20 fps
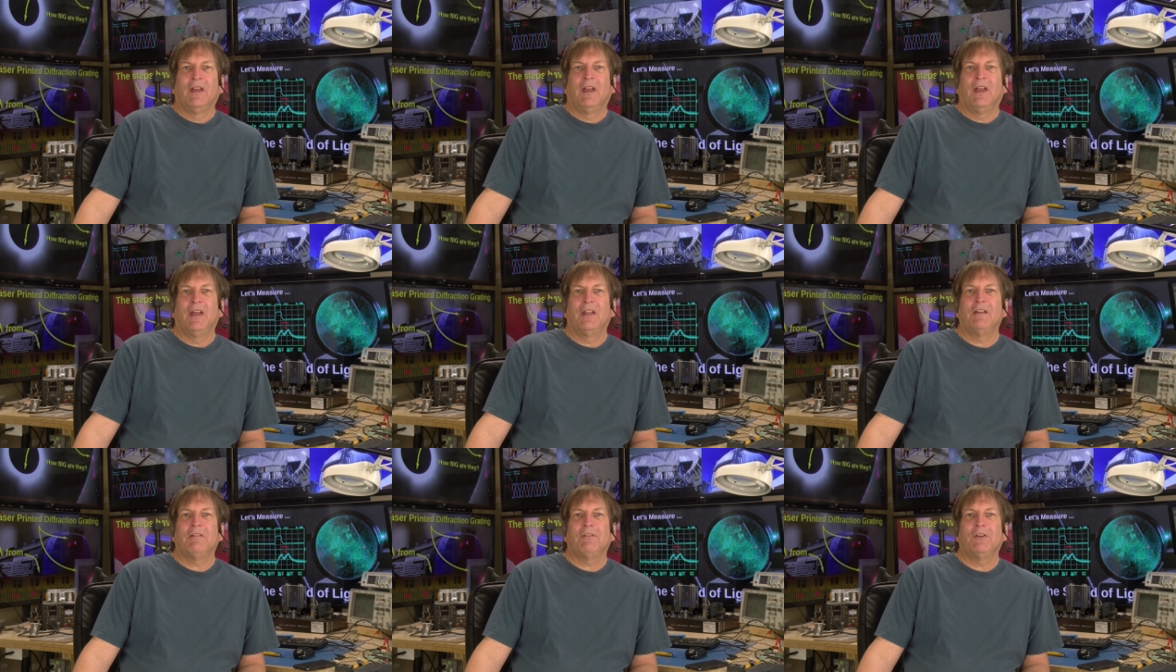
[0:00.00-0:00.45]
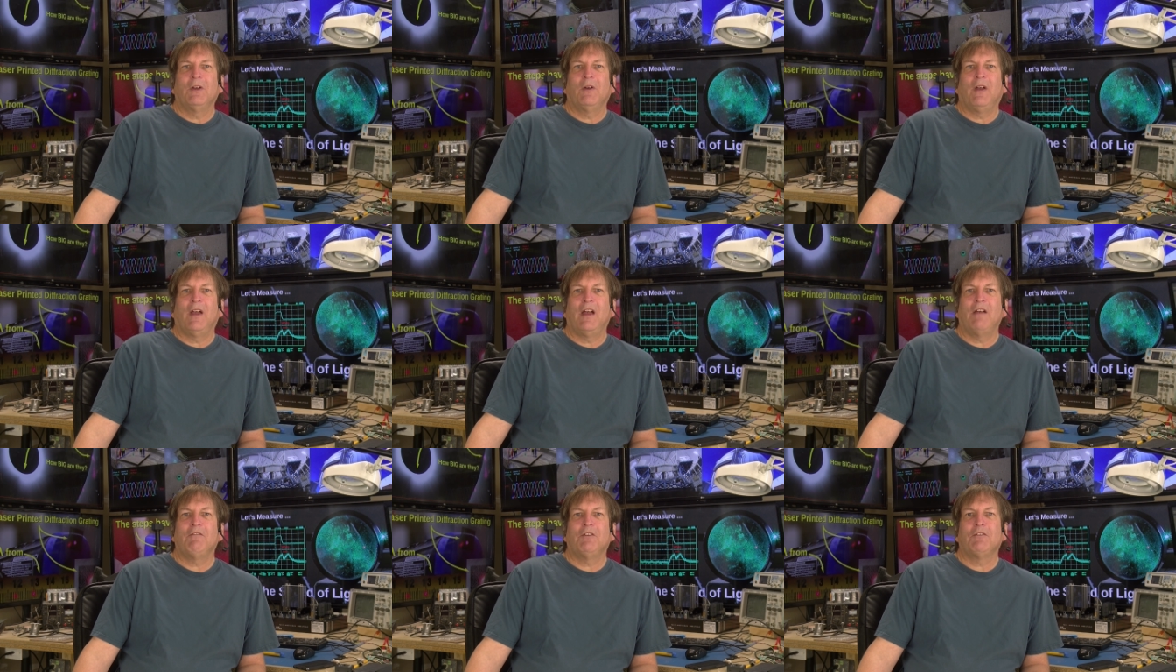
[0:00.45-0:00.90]
And if you
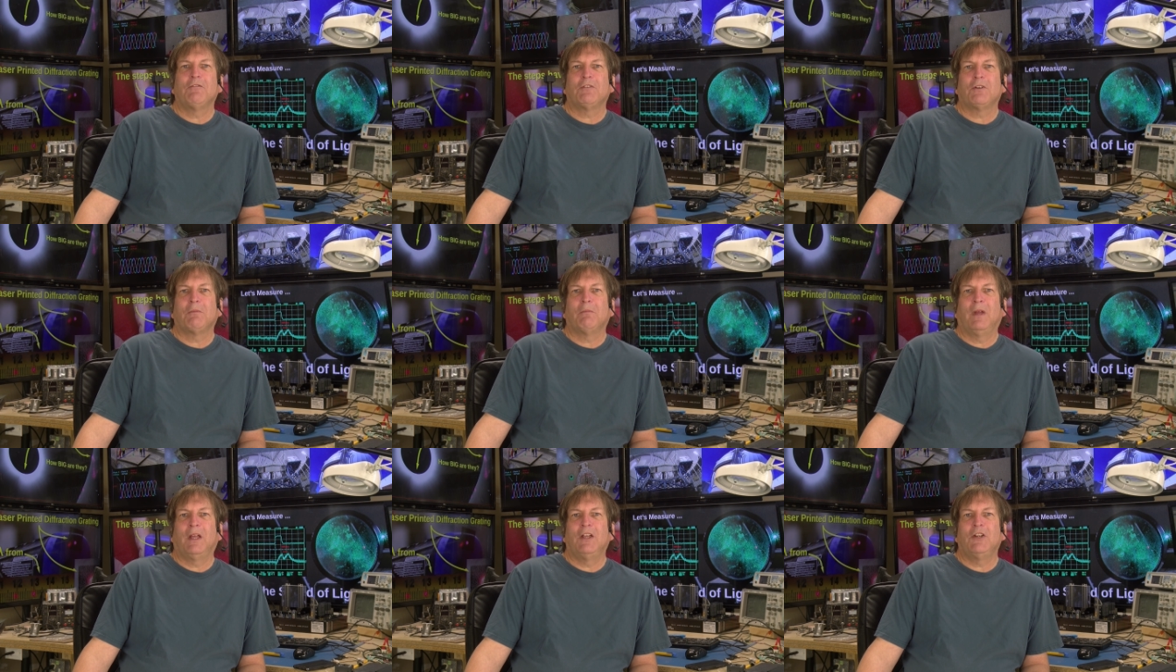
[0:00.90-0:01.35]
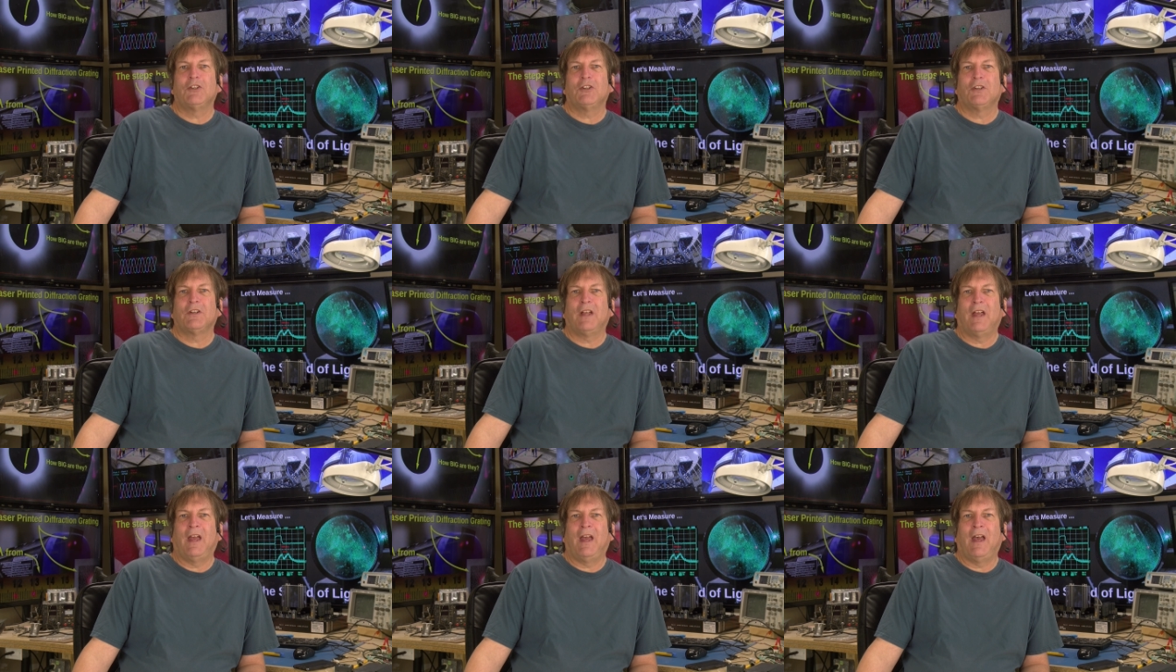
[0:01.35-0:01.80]
have
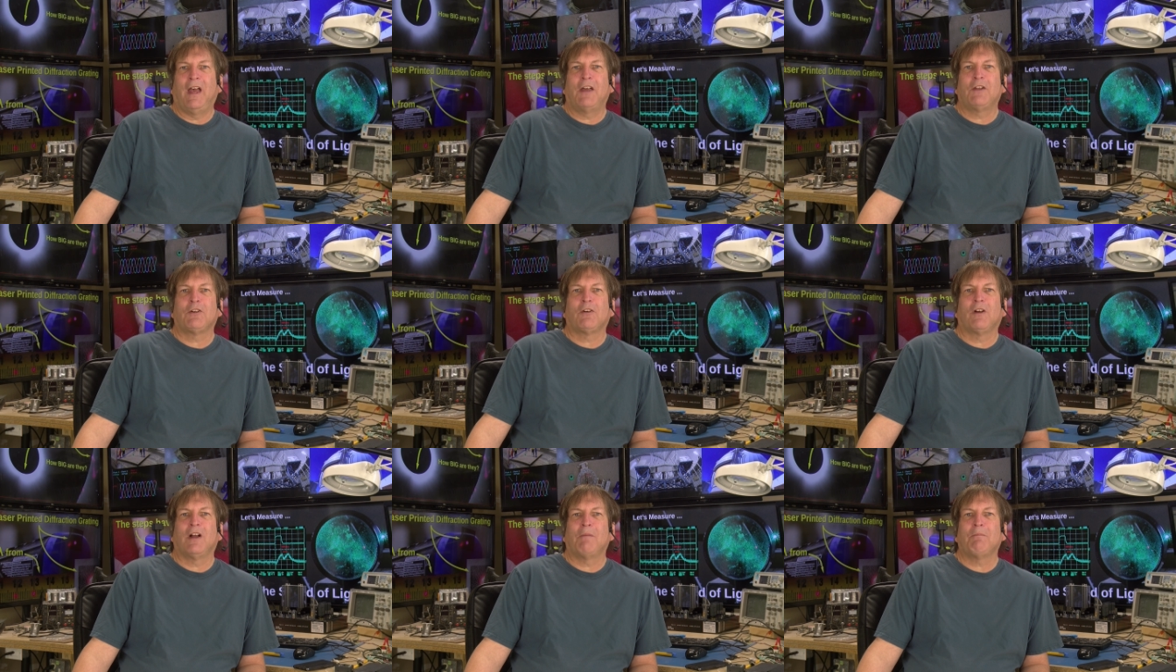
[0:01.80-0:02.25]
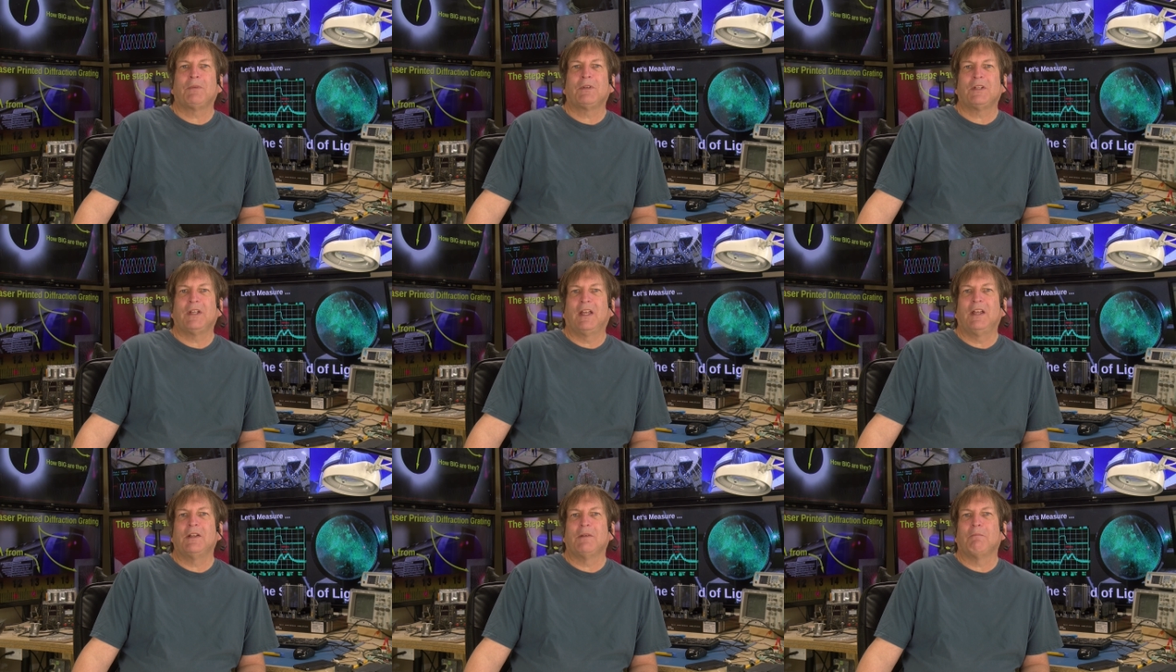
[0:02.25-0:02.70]
information to add or
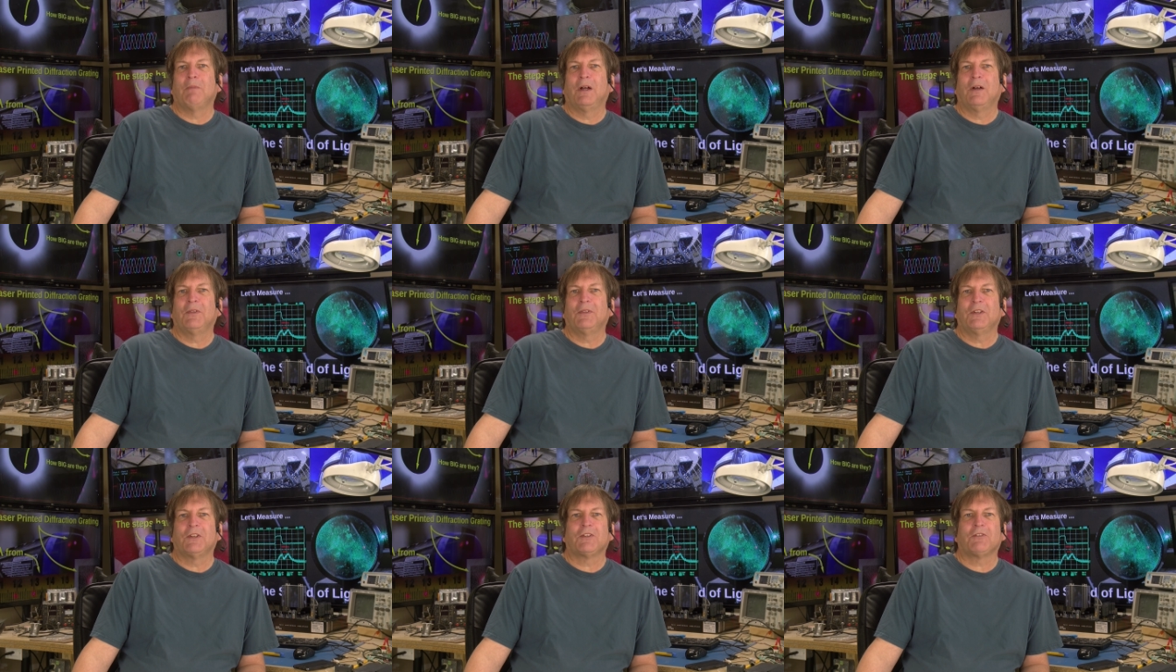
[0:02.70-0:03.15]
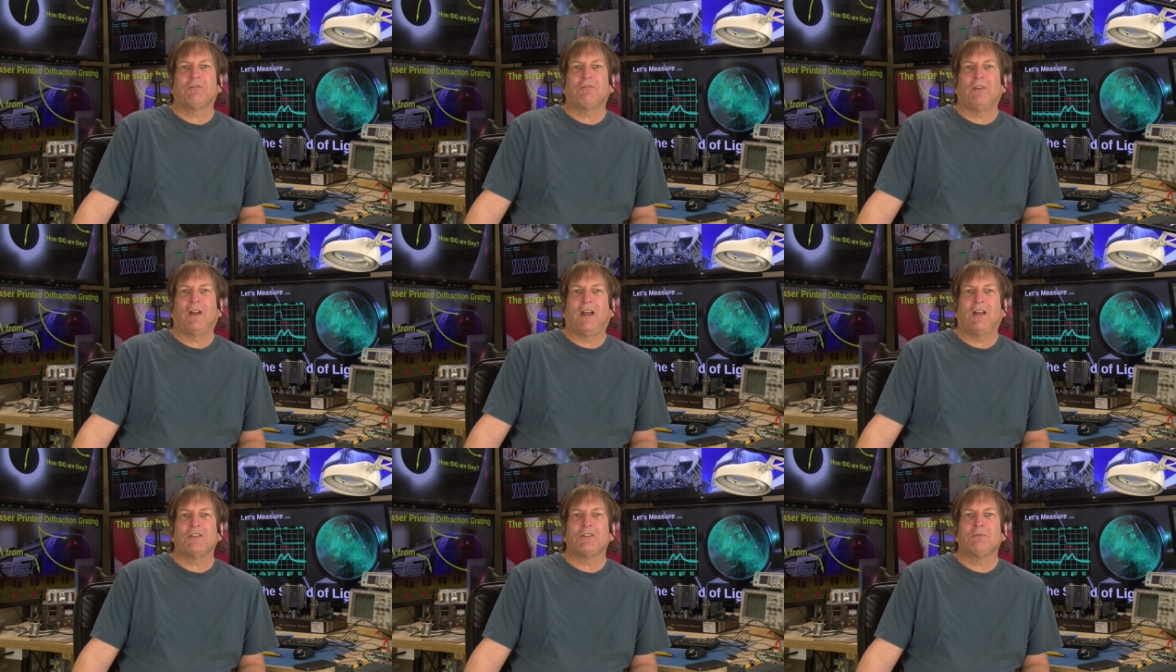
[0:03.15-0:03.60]
update about this
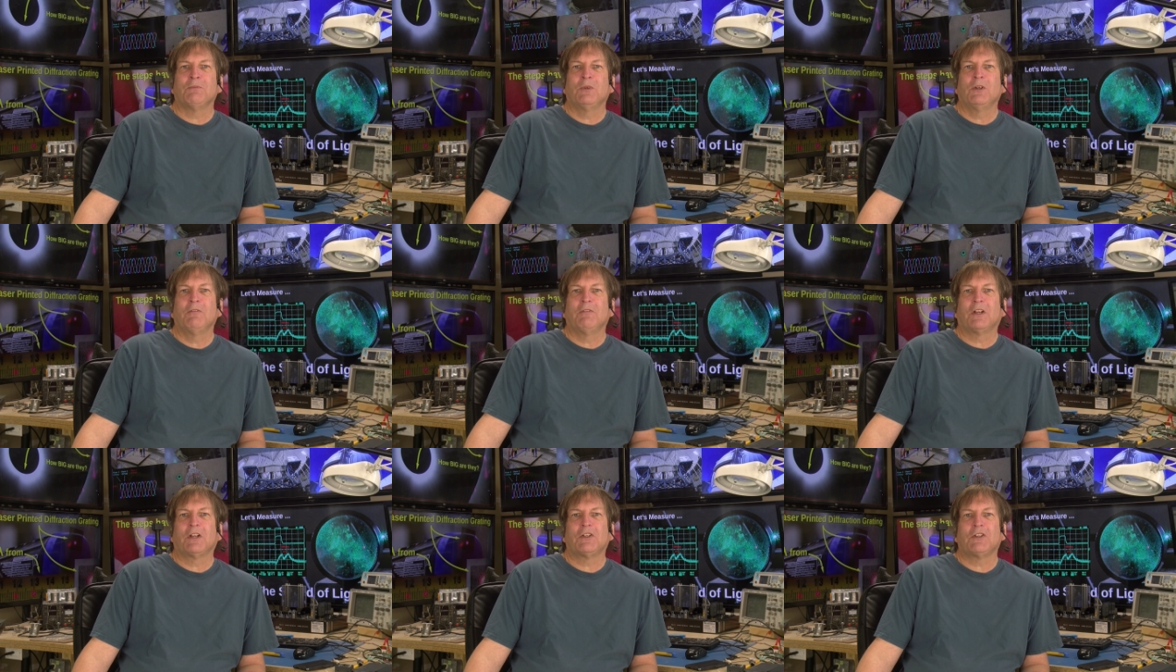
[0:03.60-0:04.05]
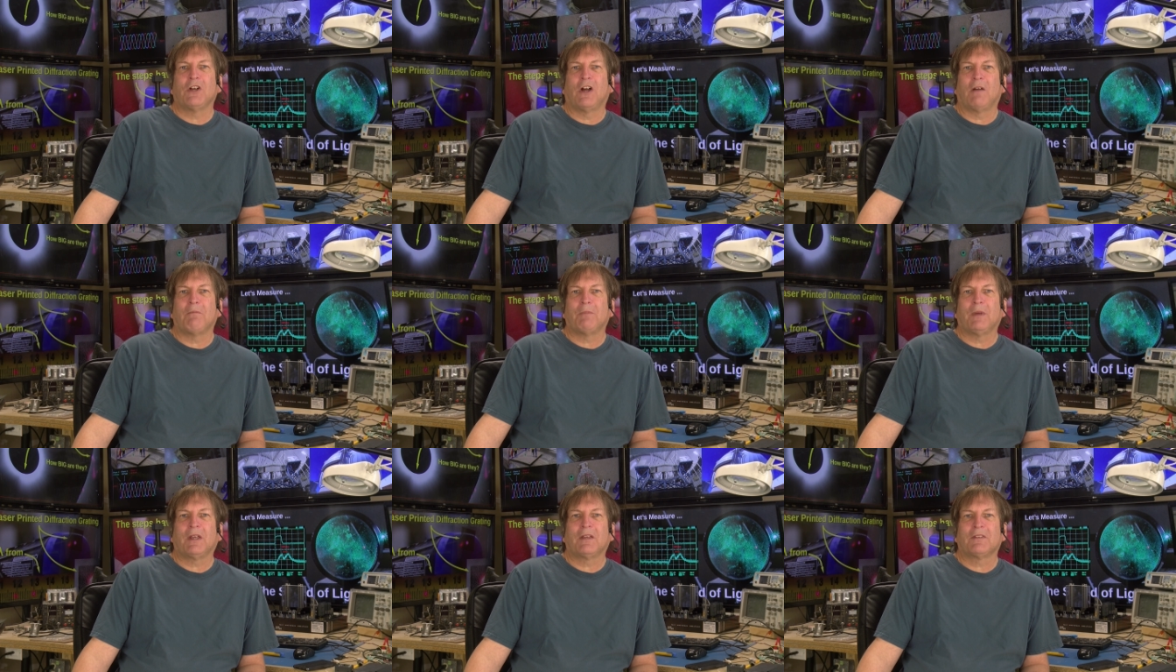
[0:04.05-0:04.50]
fast-moving
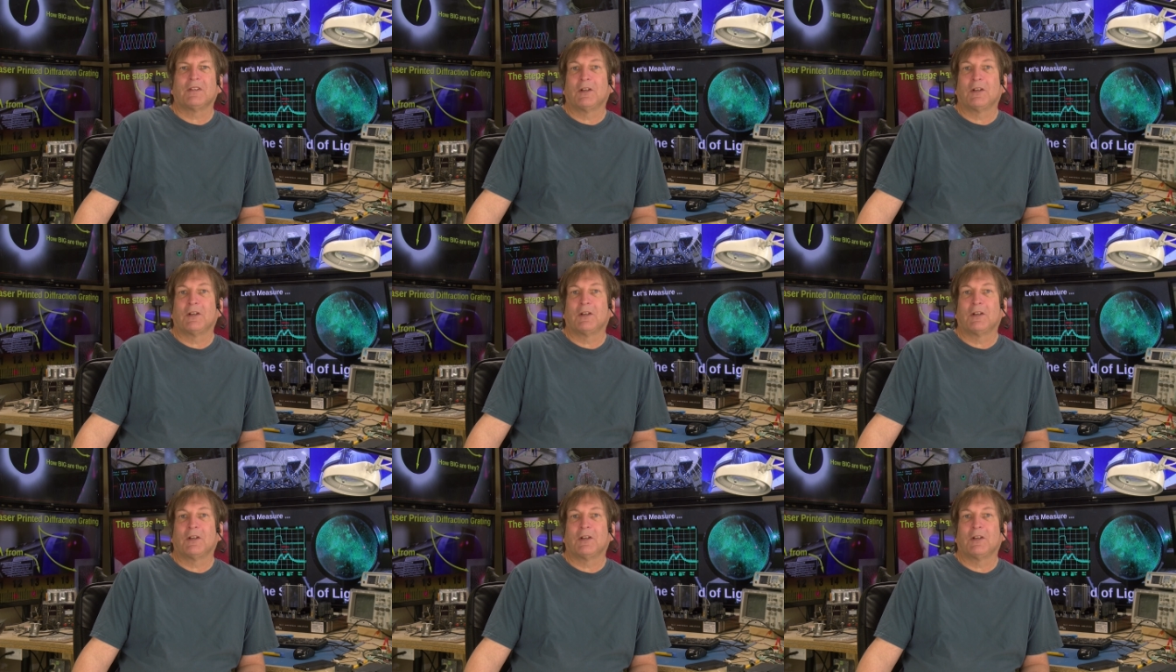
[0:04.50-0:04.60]
topic,